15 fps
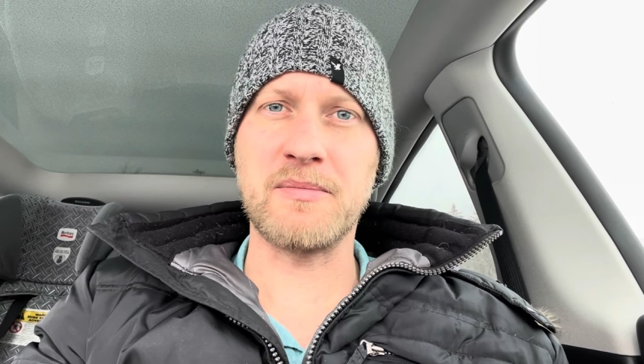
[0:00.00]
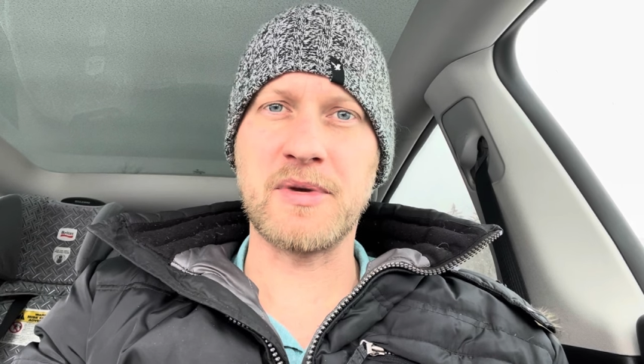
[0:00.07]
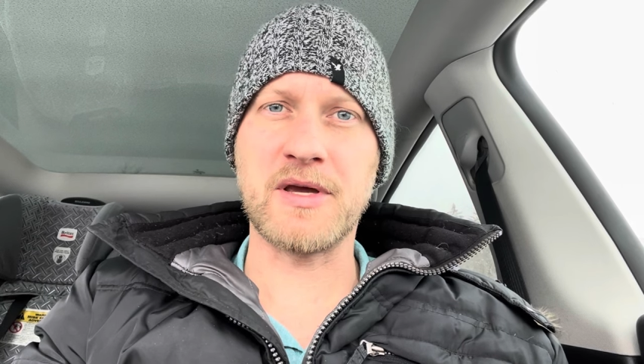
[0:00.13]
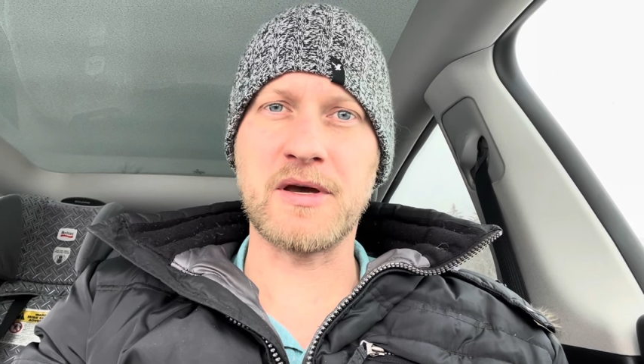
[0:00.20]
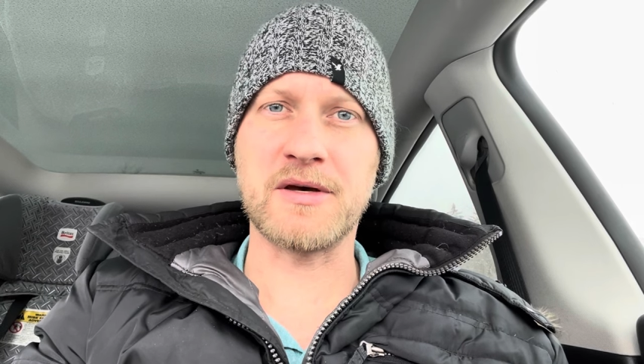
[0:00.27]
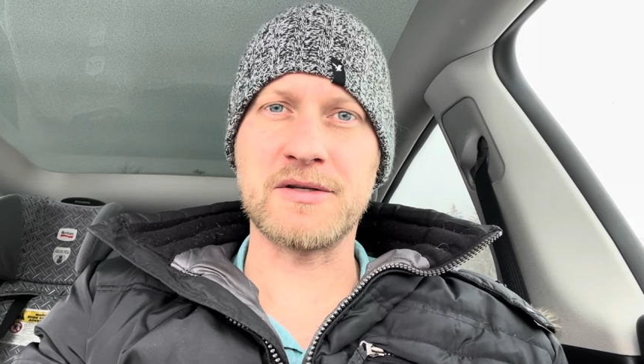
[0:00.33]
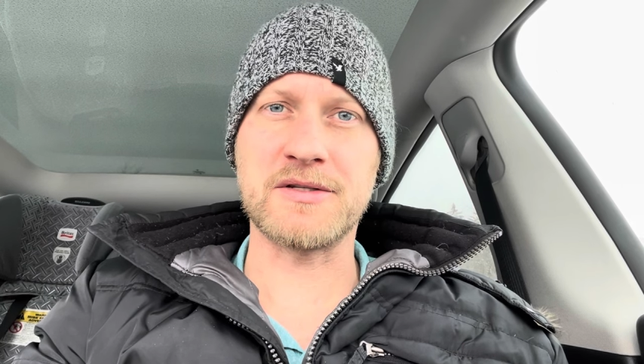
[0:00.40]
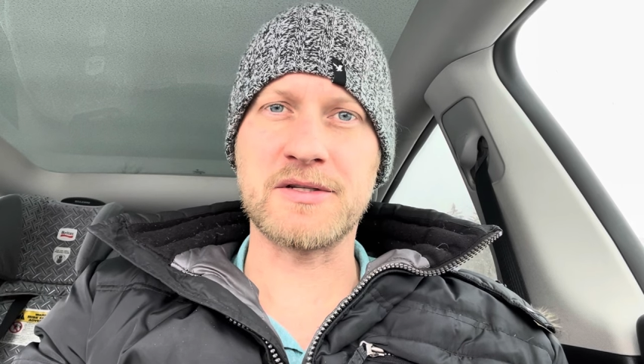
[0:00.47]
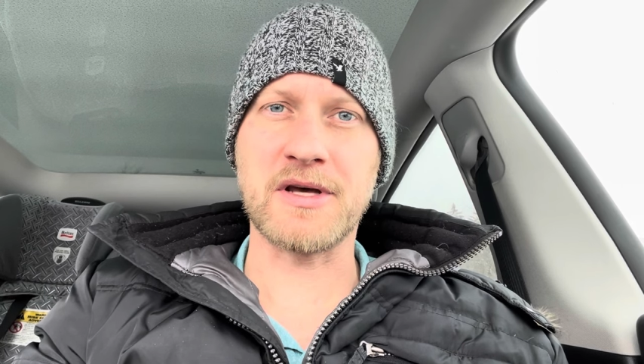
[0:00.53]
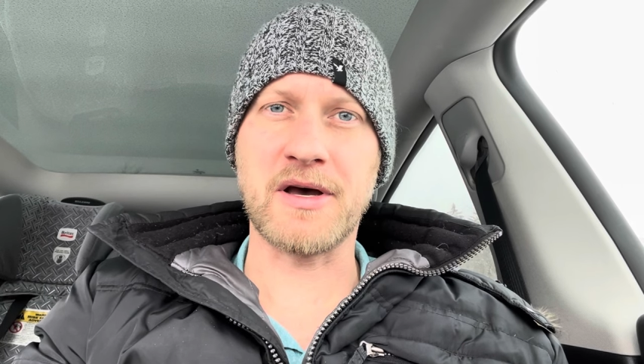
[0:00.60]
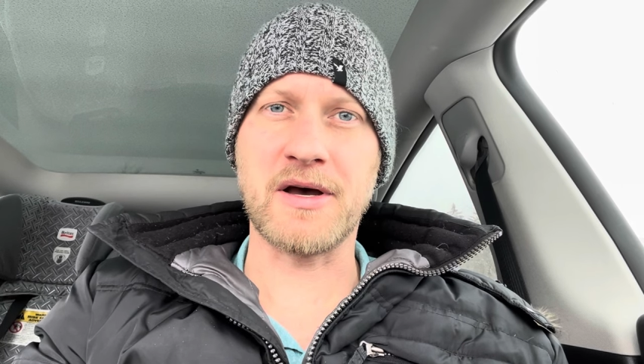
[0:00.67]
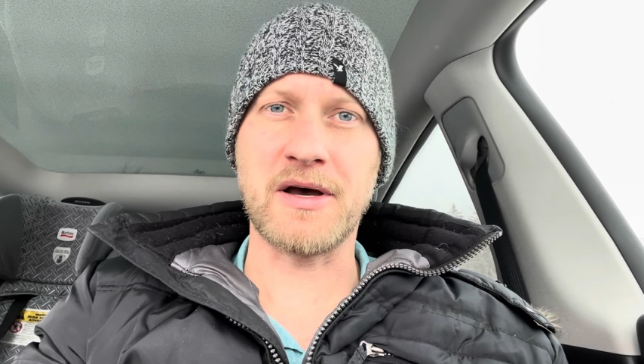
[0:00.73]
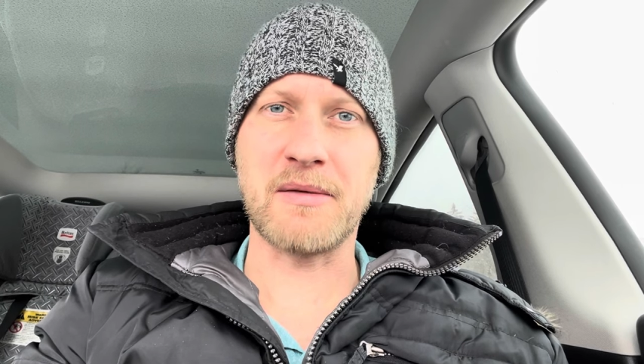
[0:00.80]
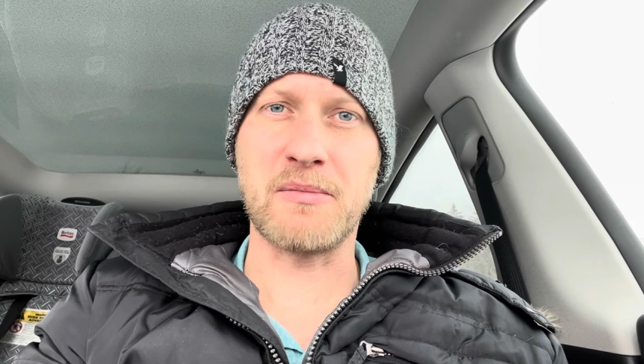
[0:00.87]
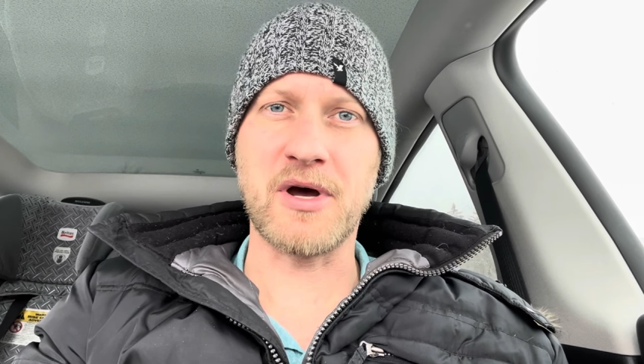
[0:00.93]
because
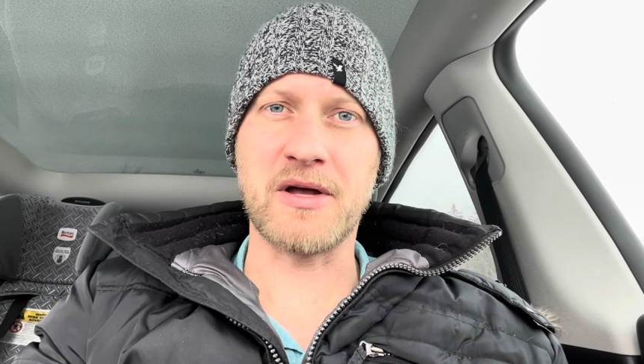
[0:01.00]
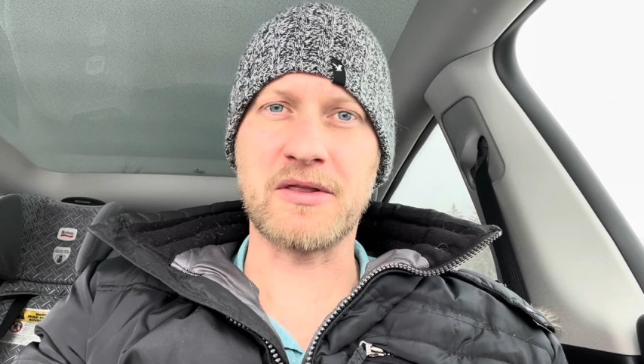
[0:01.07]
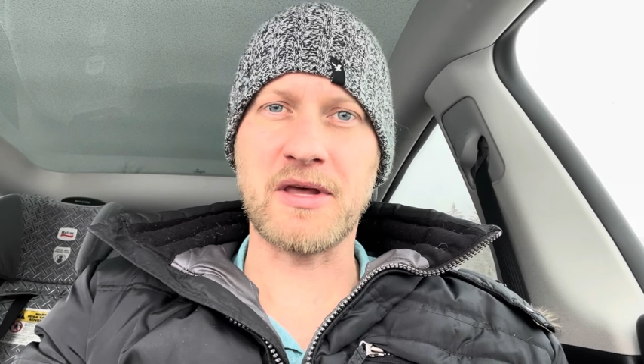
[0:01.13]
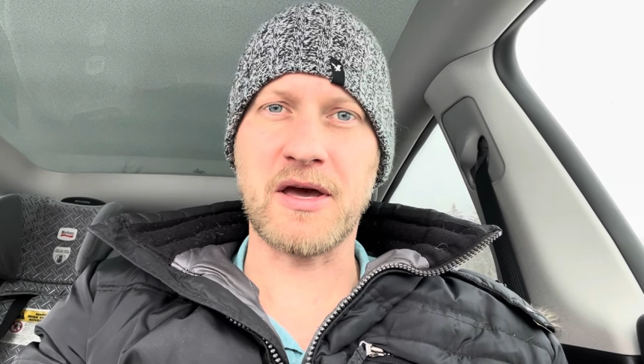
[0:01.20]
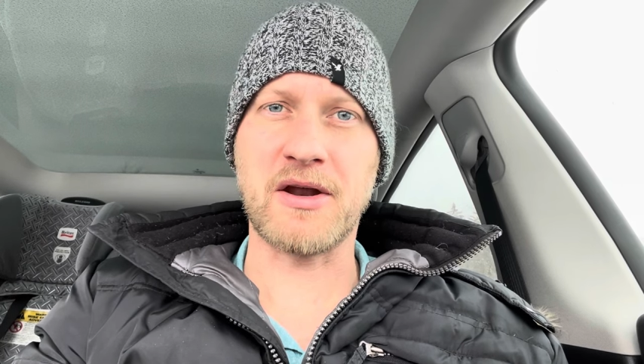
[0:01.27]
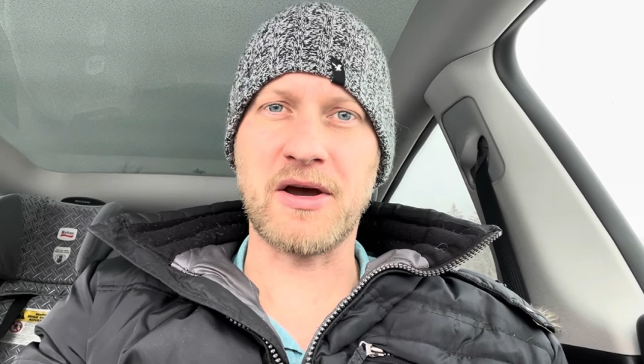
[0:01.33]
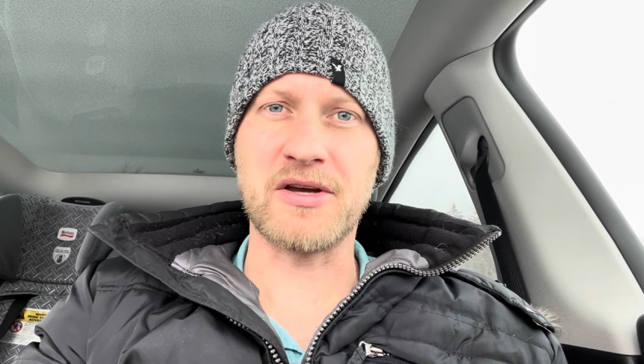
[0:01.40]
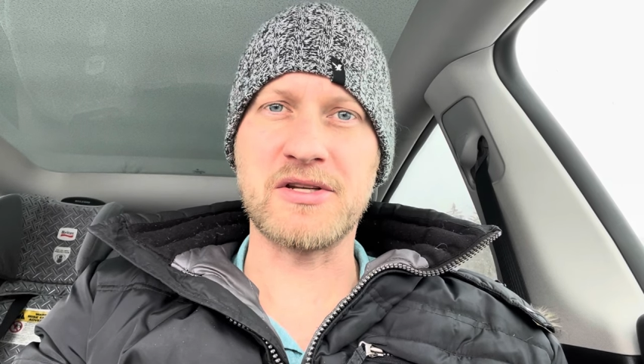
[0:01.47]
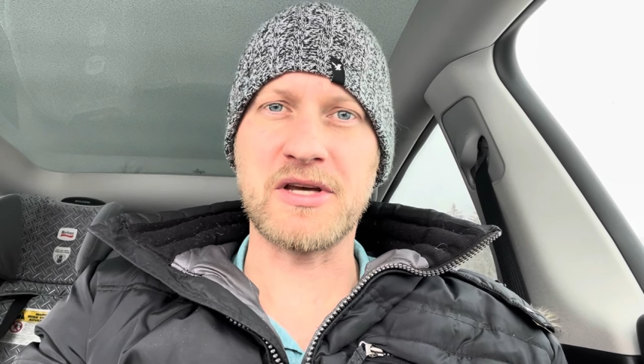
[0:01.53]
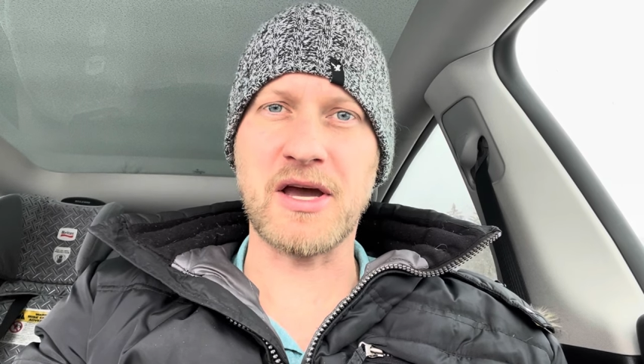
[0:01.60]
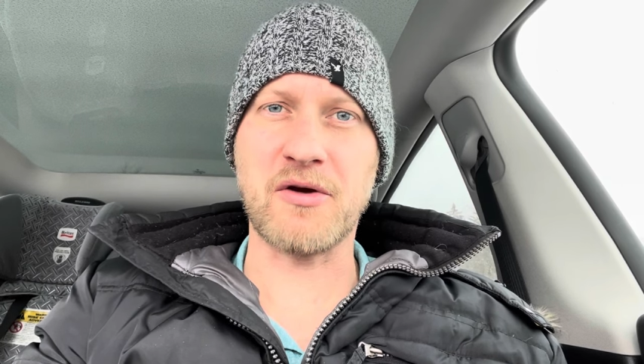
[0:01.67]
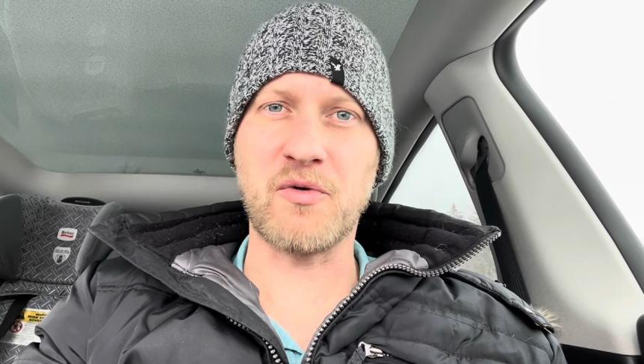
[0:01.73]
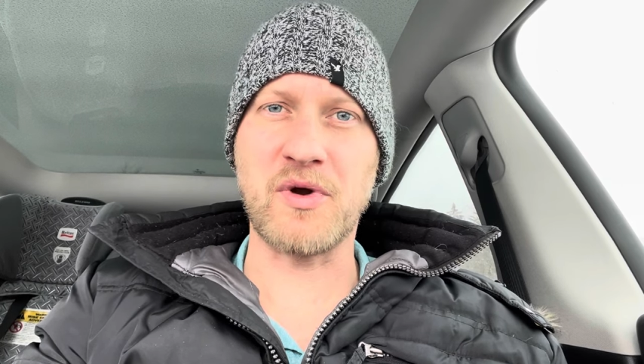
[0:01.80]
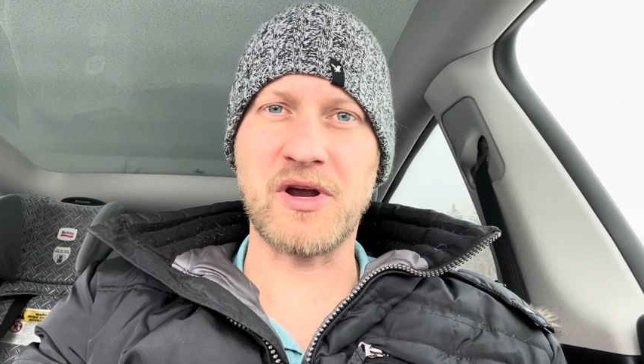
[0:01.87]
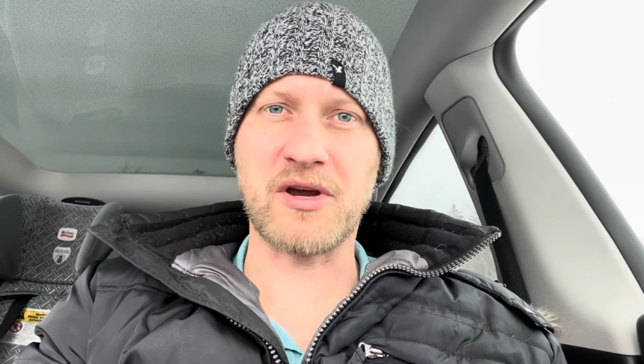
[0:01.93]
I'm not that high
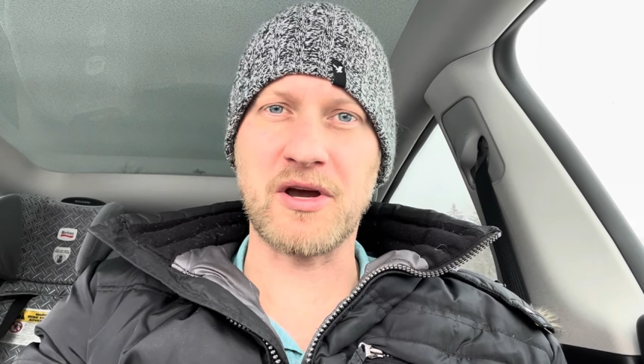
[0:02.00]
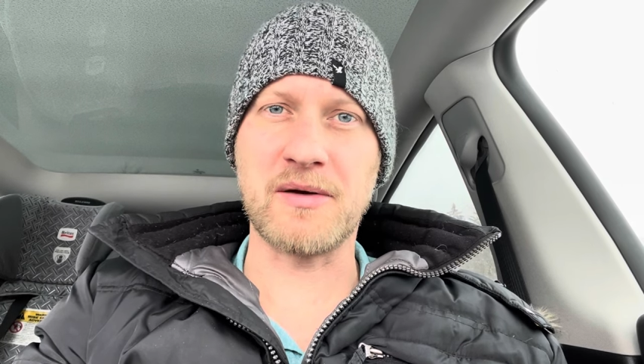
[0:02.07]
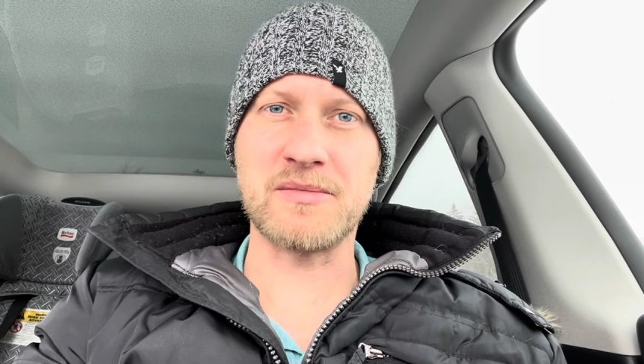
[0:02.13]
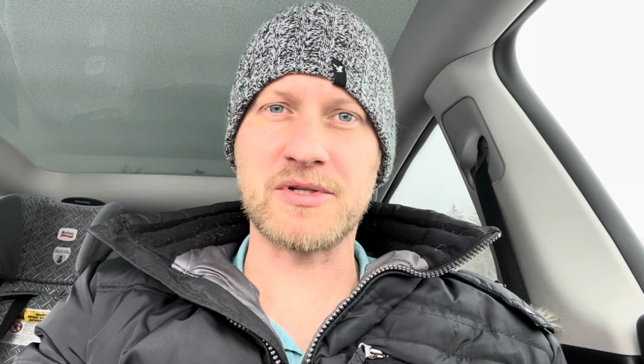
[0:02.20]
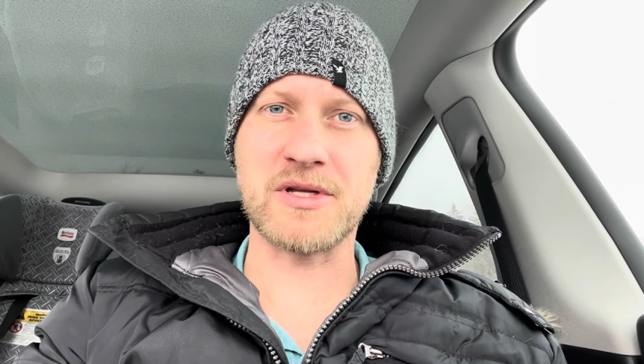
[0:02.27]
tech when it comes